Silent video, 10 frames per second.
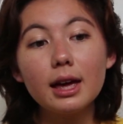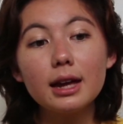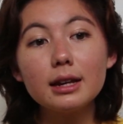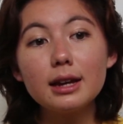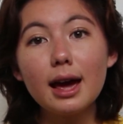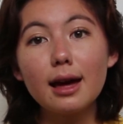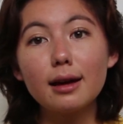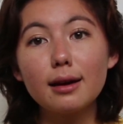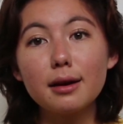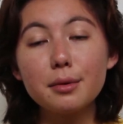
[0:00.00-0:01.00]
And
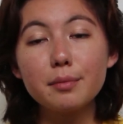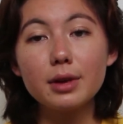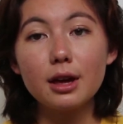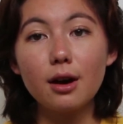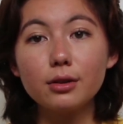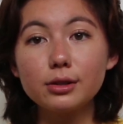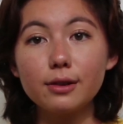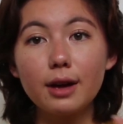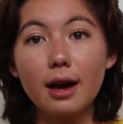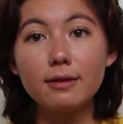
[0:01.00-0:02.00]
yeah, also
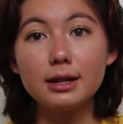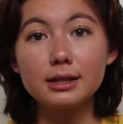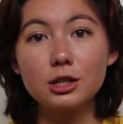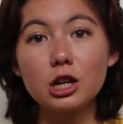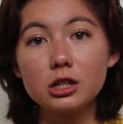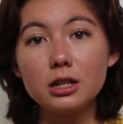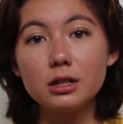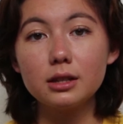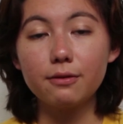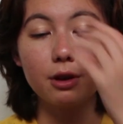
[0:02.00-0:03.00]
if you have any
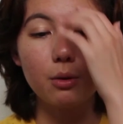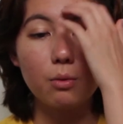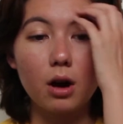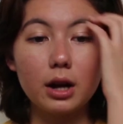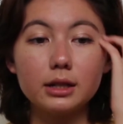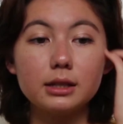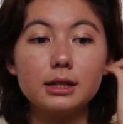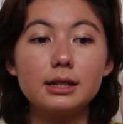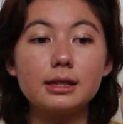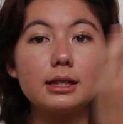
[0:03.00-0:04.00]
suggestions, if you want
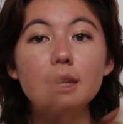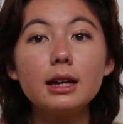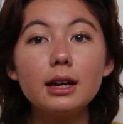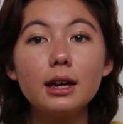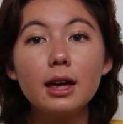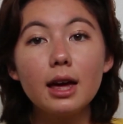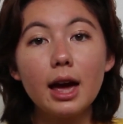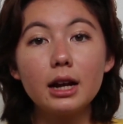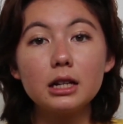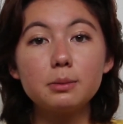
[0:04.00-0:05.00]
to see
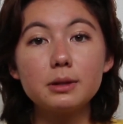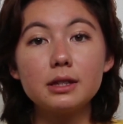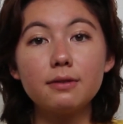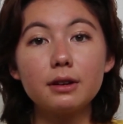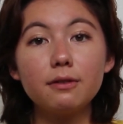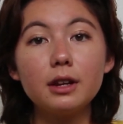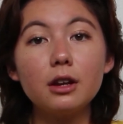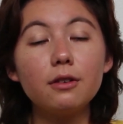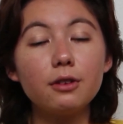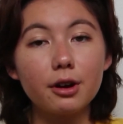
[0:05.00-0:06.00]
any specific
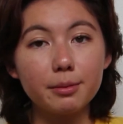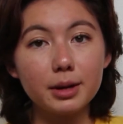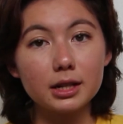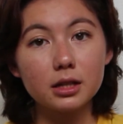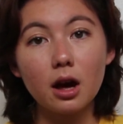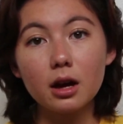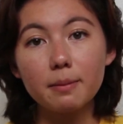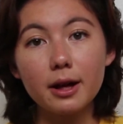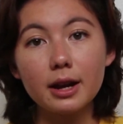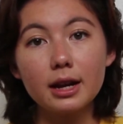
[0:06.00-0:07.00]
video, if you want me to talk
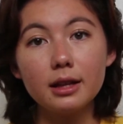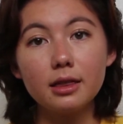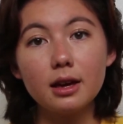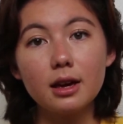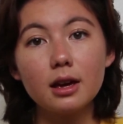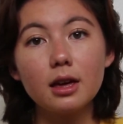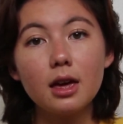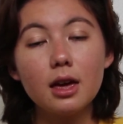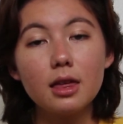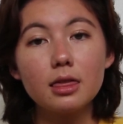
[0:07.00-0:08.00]
about anything,
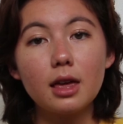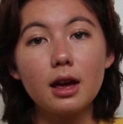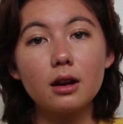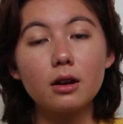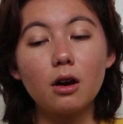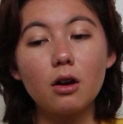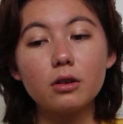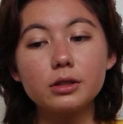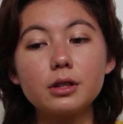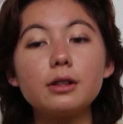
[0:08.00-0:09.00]
then
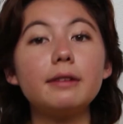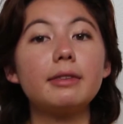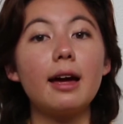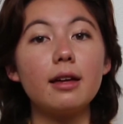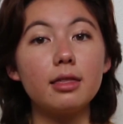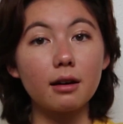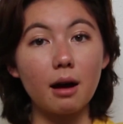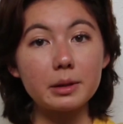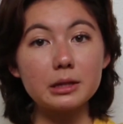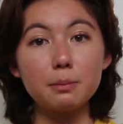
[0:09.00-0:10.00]
also leave that in the
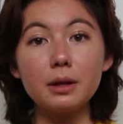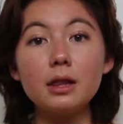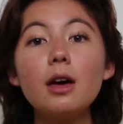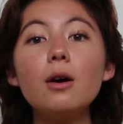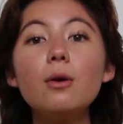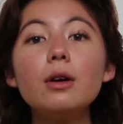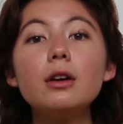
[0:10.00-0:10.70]
comments below.